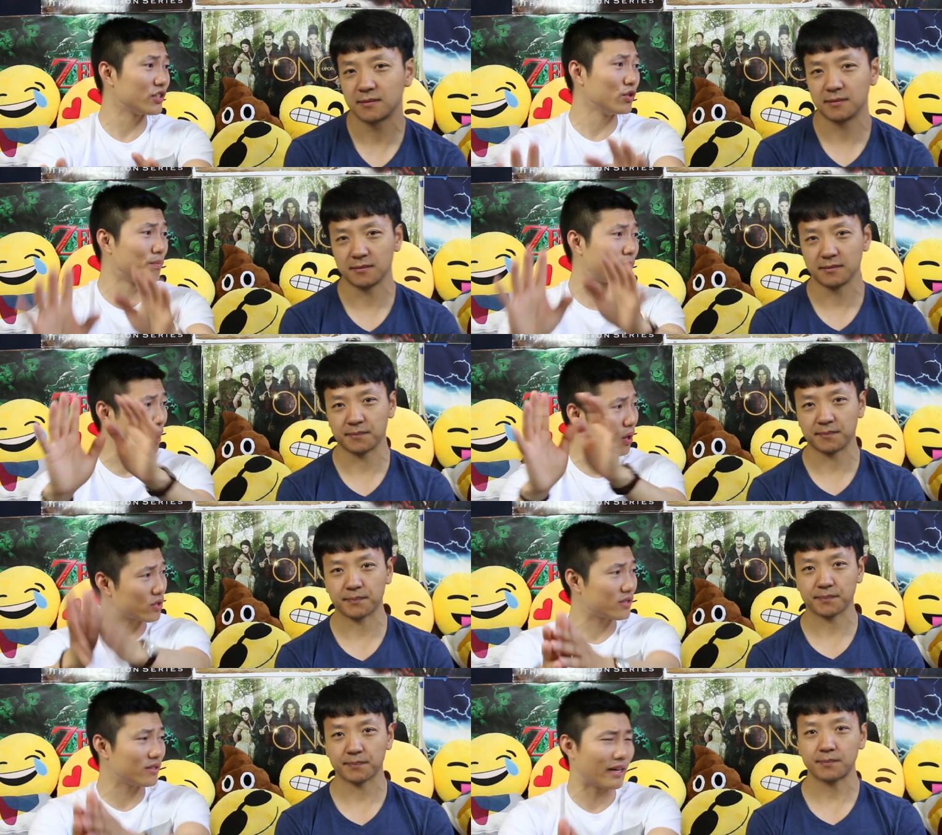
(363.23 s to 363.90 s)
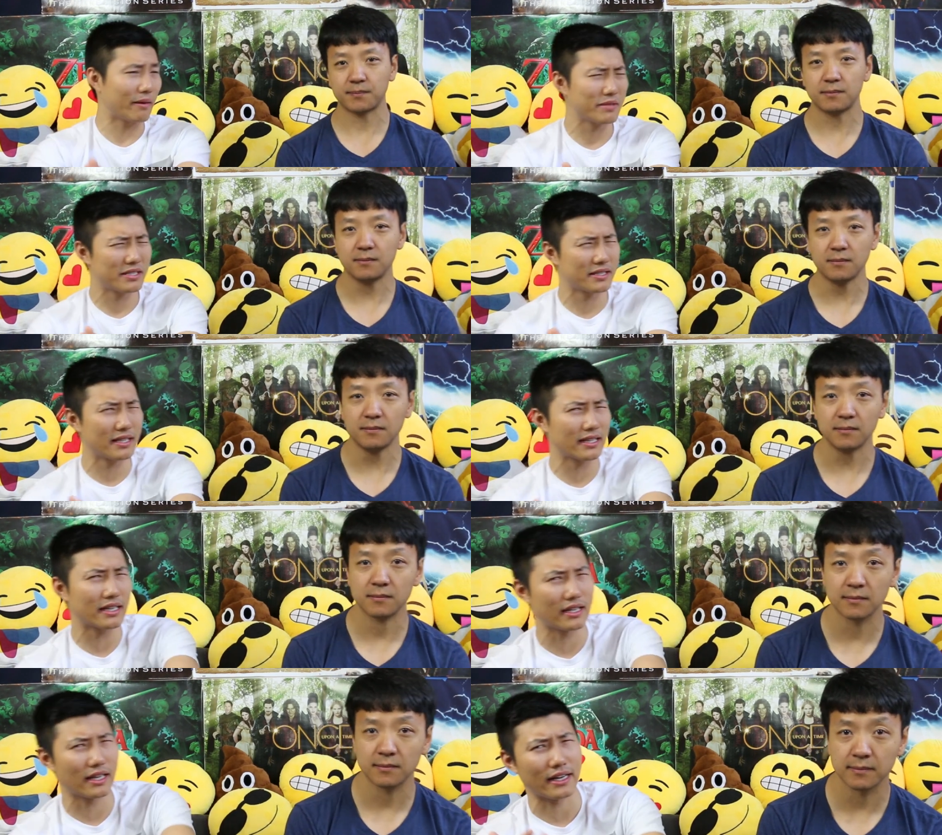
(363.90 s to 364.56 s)
Speaker 1: you personally. I'm just
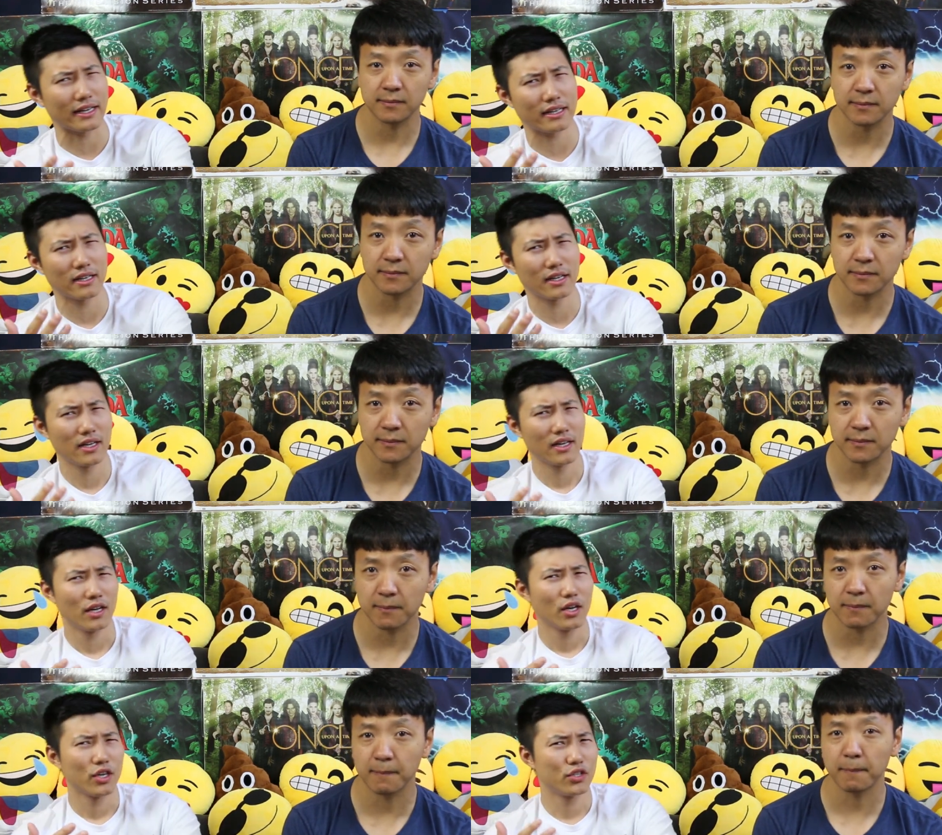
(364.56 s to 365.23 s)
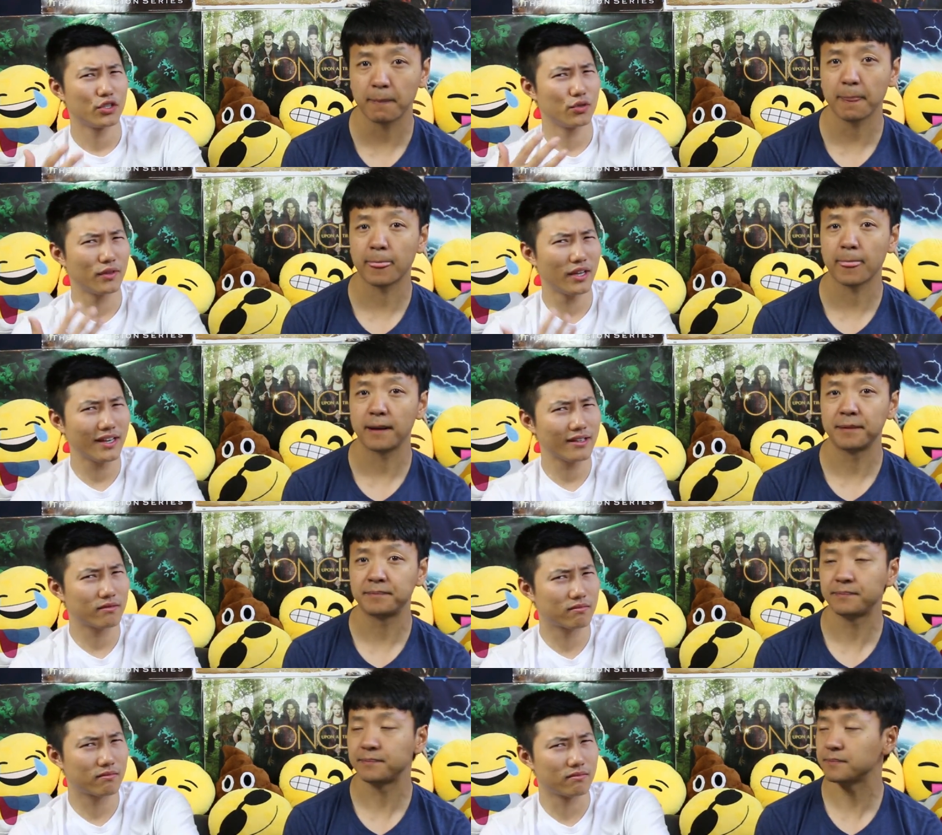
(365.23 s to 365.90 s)
thinking, like, do
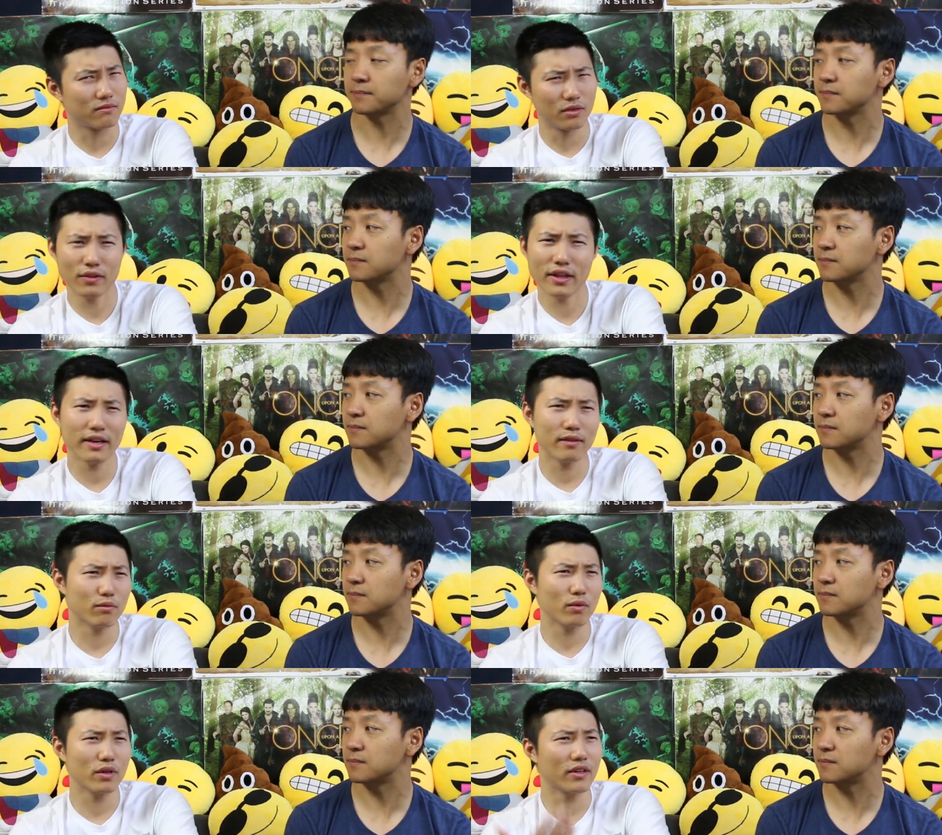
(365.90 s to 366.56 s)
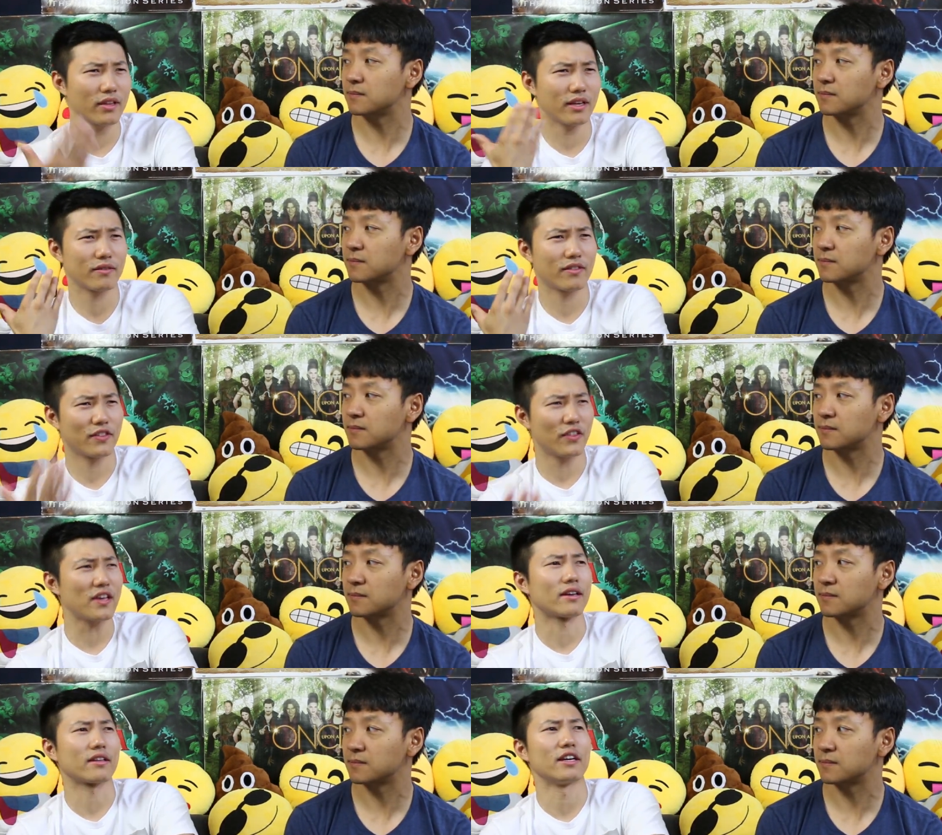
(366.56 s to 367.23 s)
they, do they, what do they
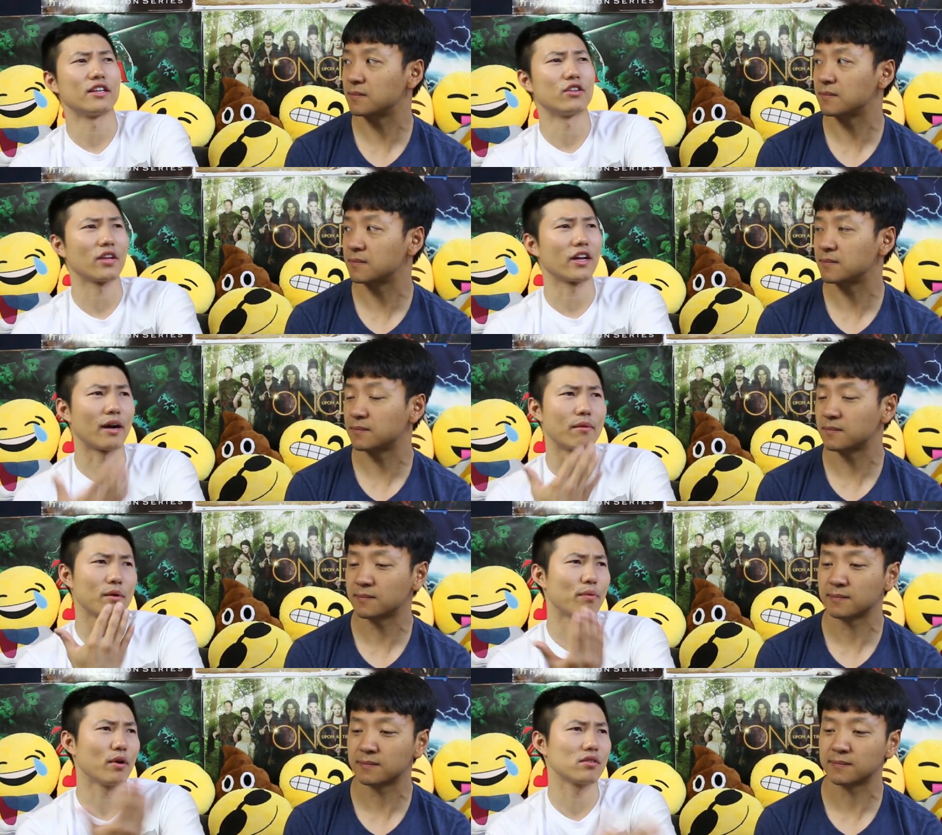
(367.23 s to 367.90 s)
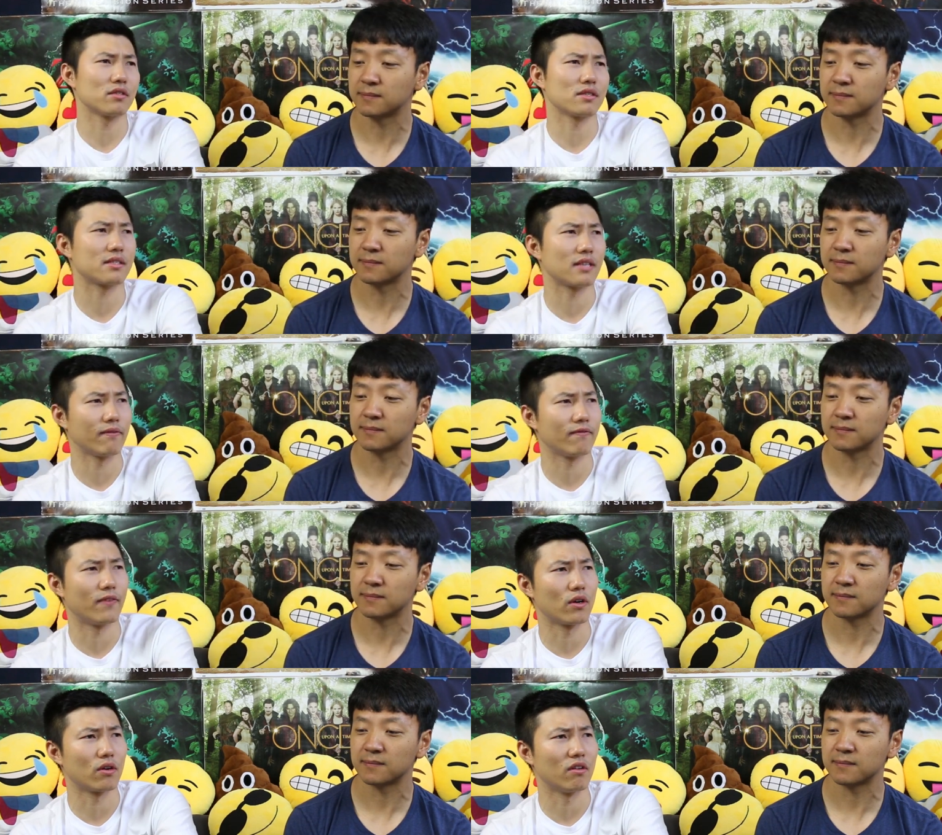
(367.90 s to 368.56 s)
think? Like, they're like, I'm gonna post the same
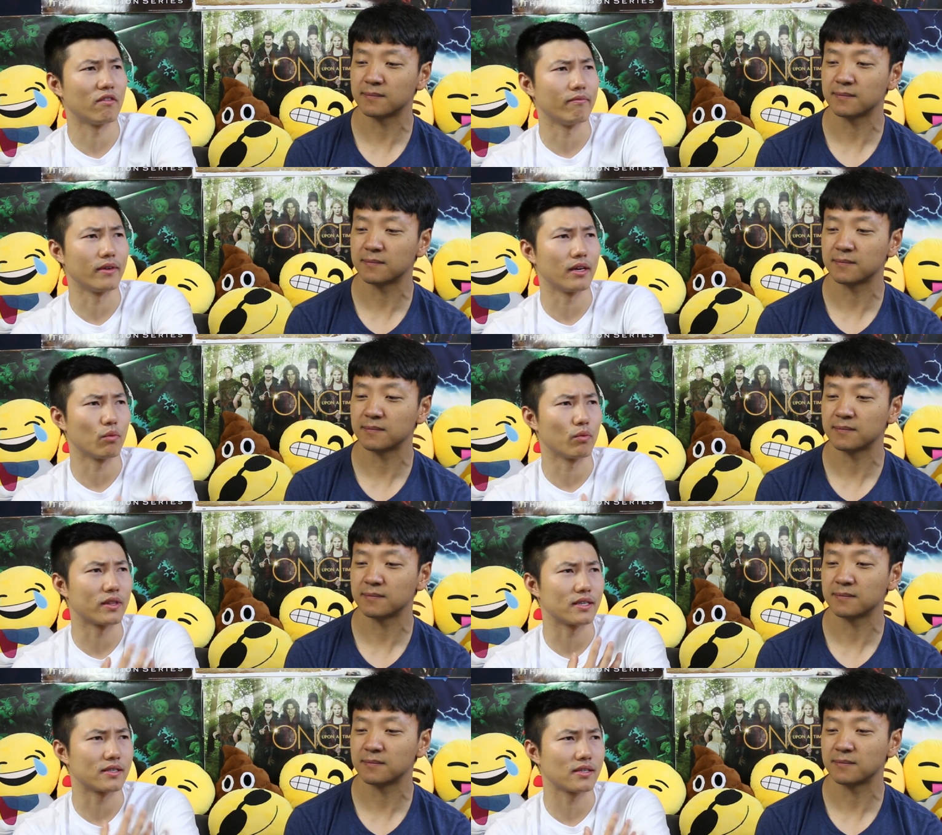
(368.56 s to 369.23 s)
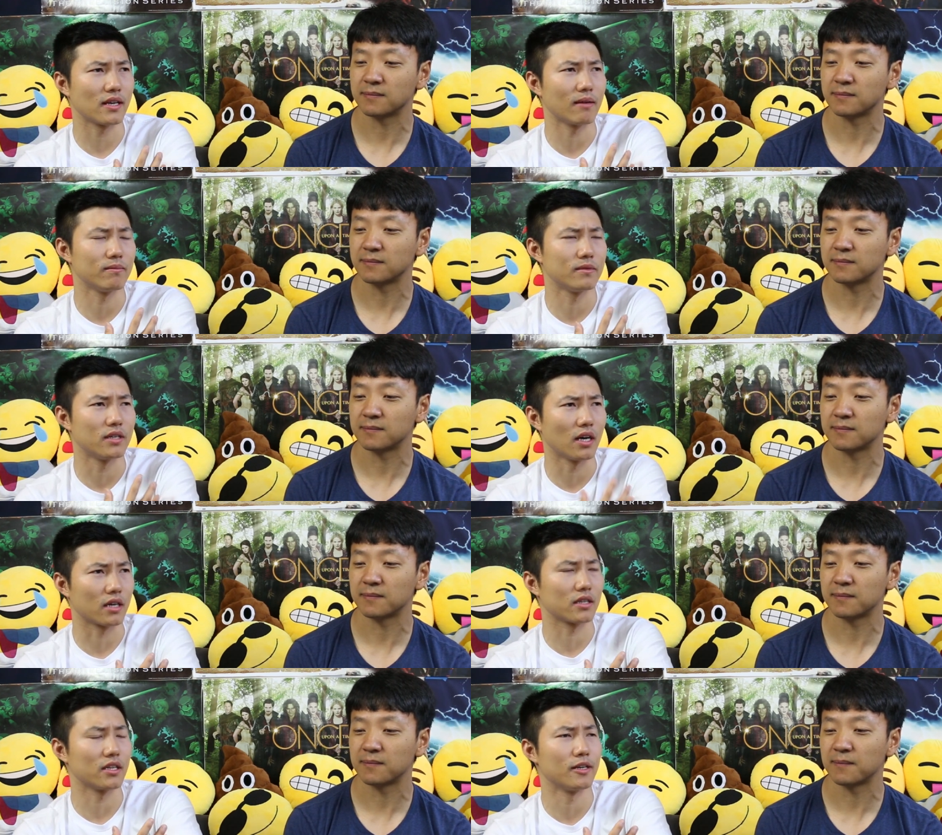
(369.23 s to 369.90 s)
photo of me with the same
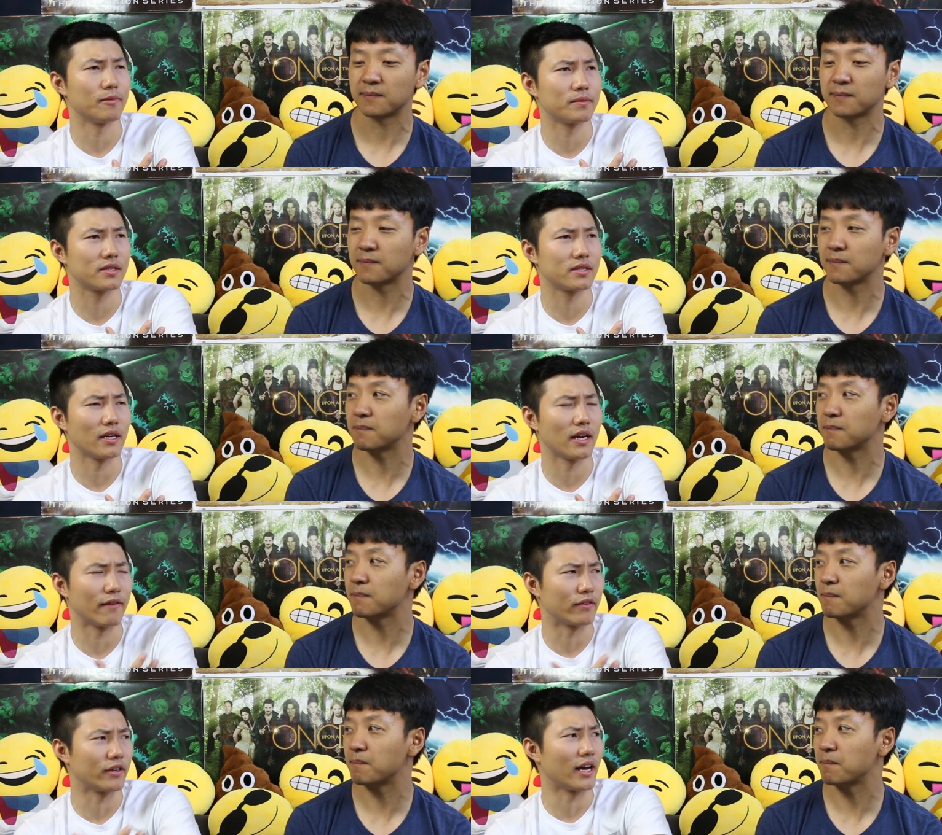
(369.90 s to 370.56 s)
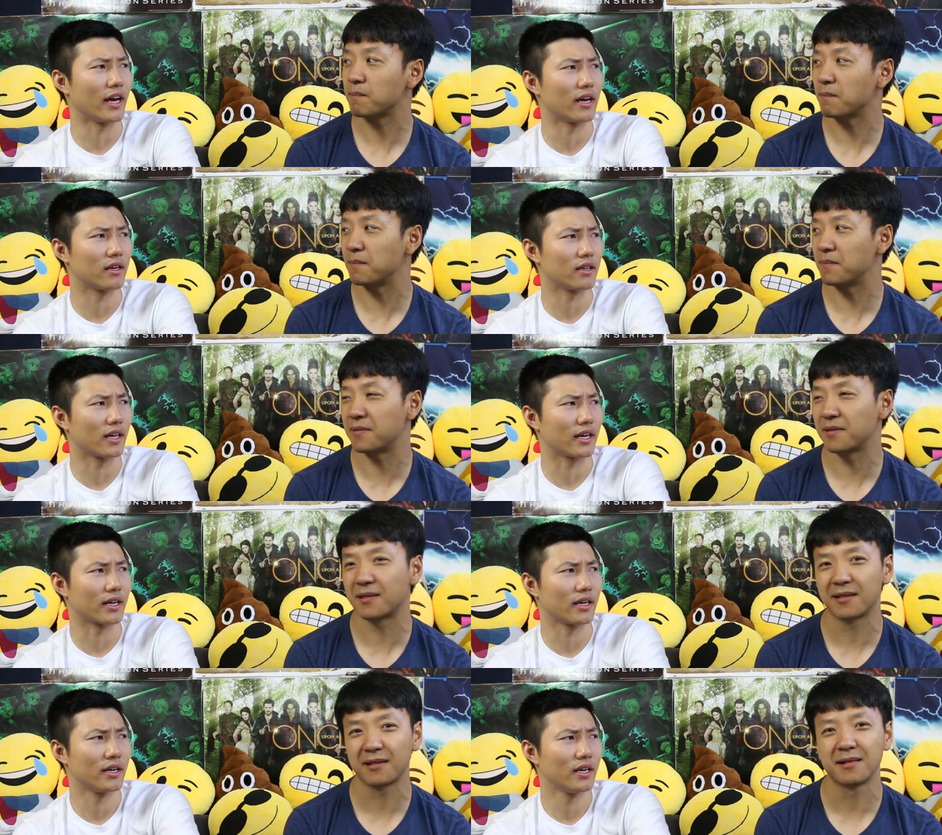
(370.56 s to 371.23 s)
duck lips every day.
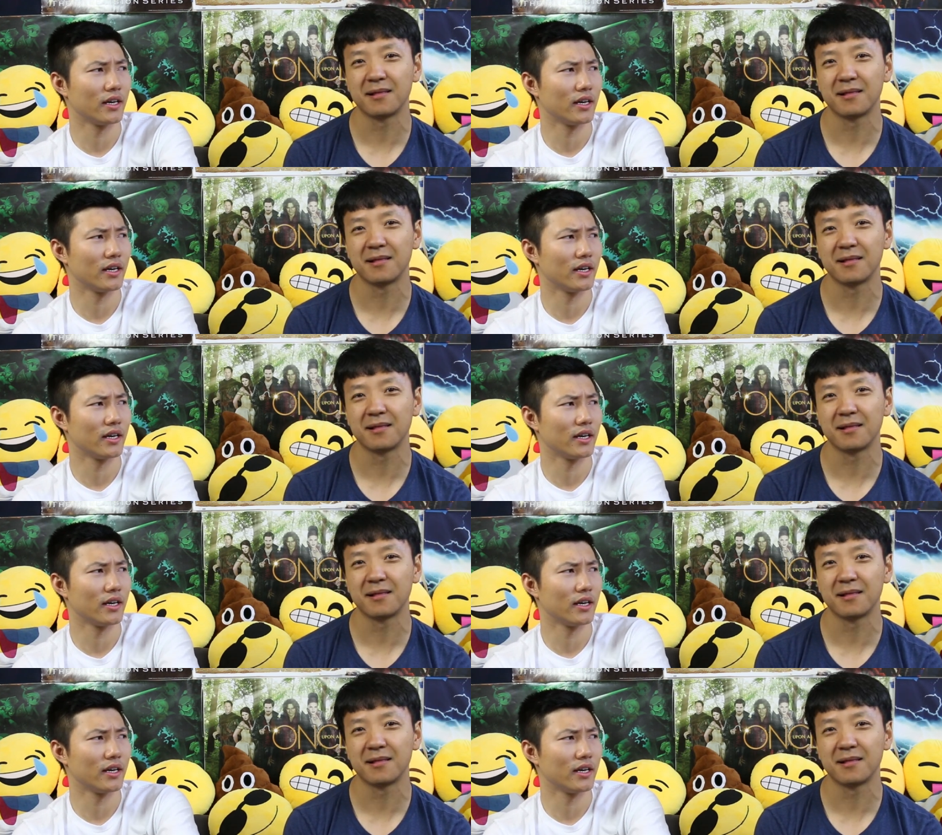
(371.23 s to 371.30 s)
Like,